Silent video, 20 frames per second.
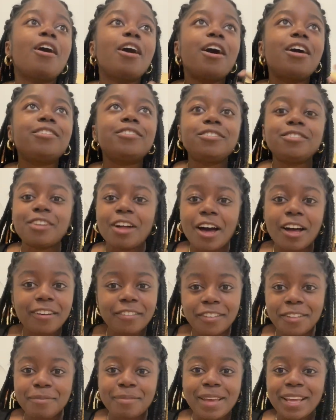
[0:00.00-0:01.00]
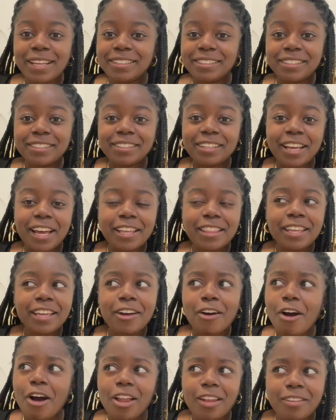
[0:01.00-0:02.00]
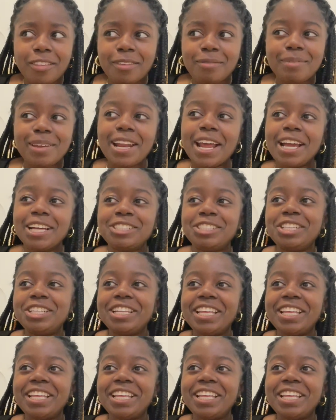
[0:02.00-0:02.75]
a lot of the men, I think all of the men actually,